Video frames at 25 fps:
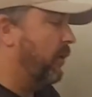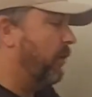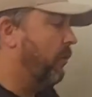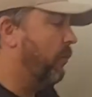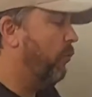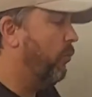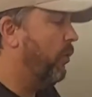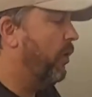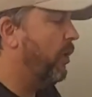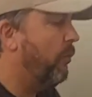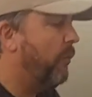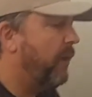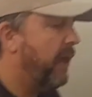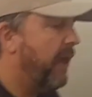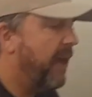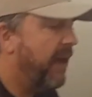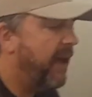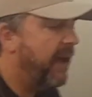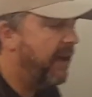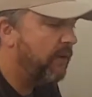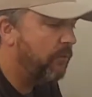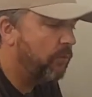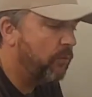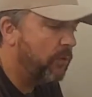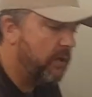What we
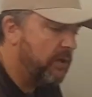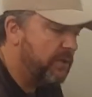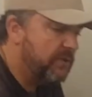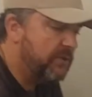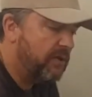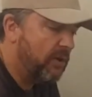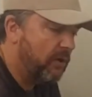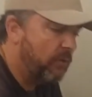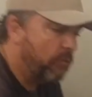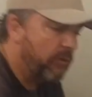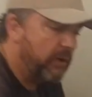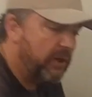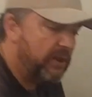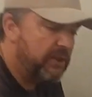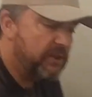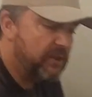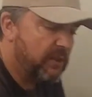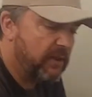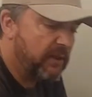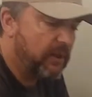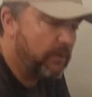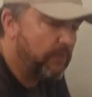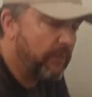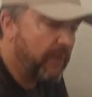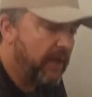had was
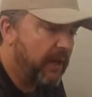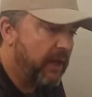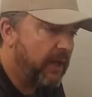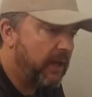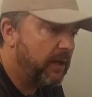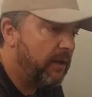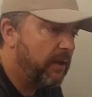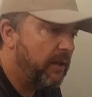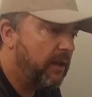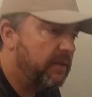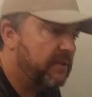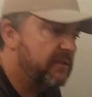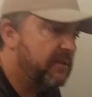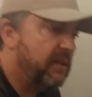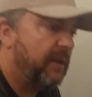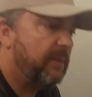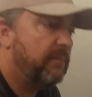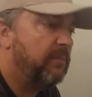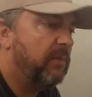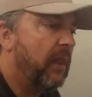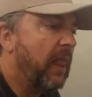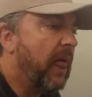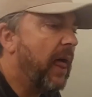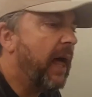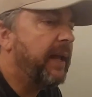originally we had a tub
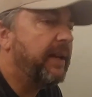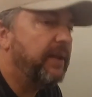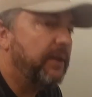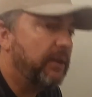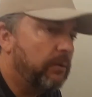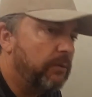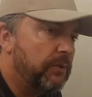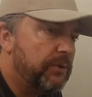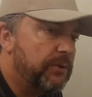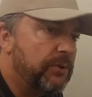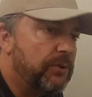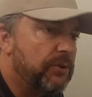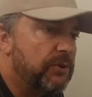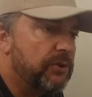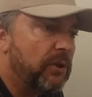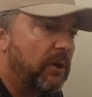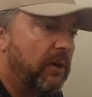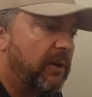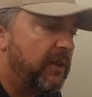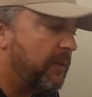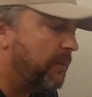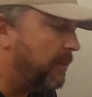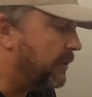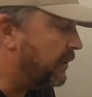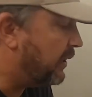of liner, which you
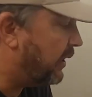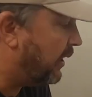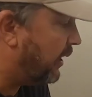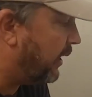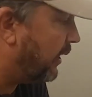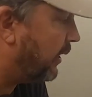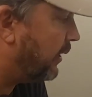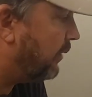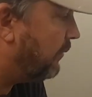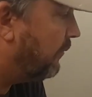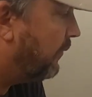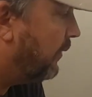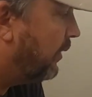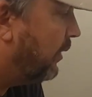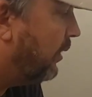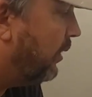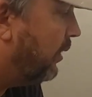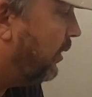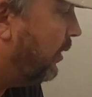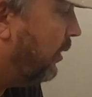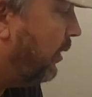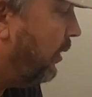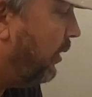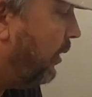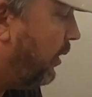saw in the beginning.
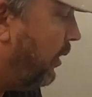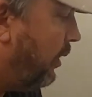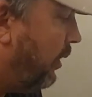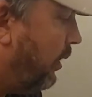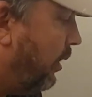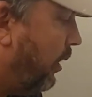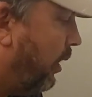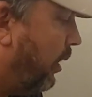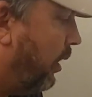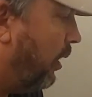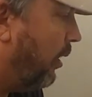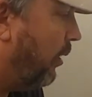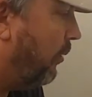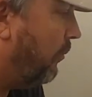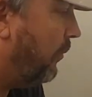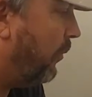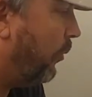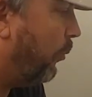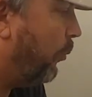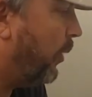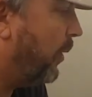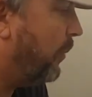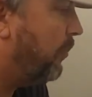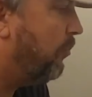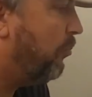Um,
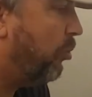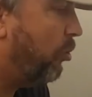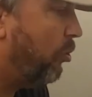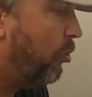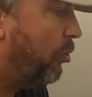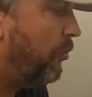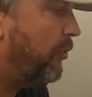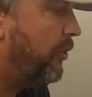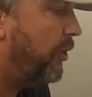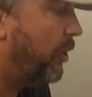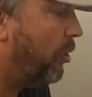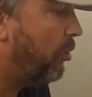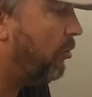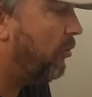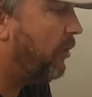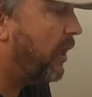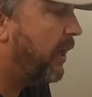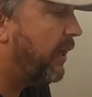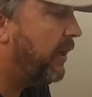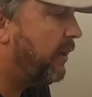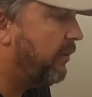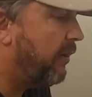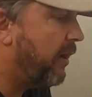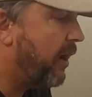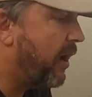we pulled the old
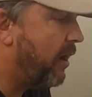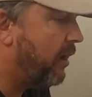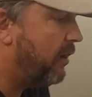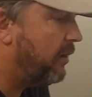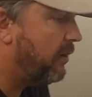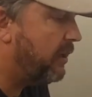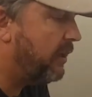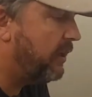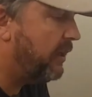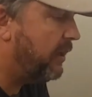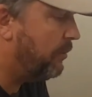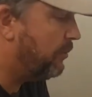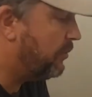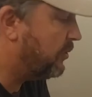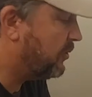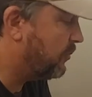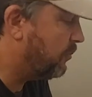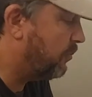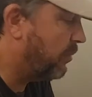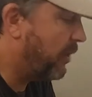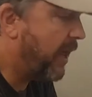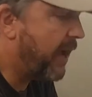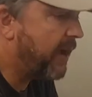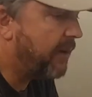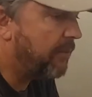liner out and it was
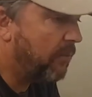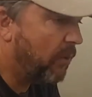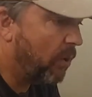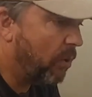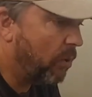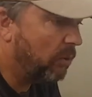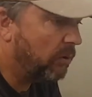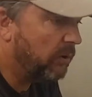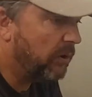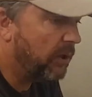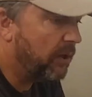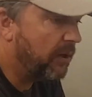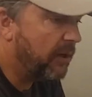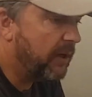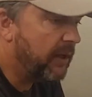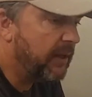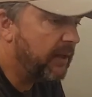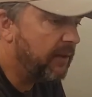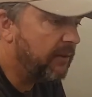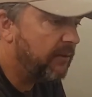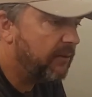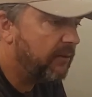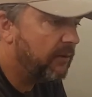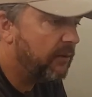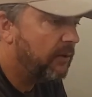black mold
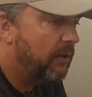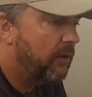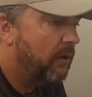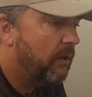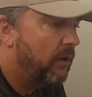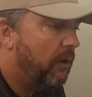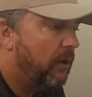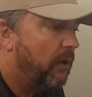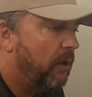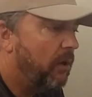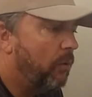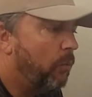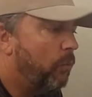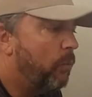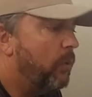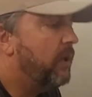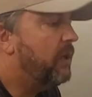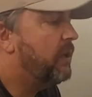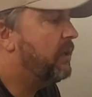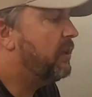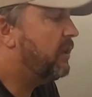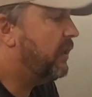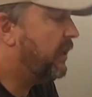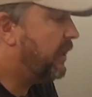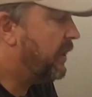underneath. We
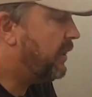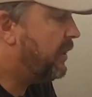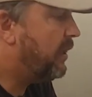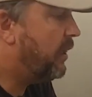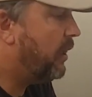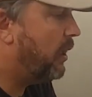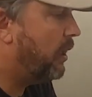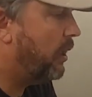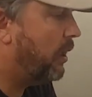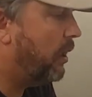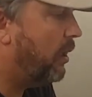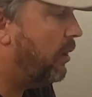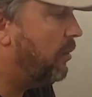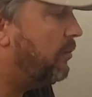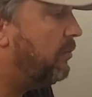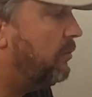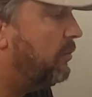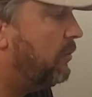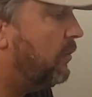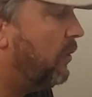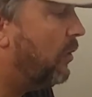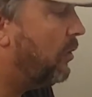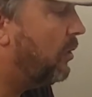cleaned that up.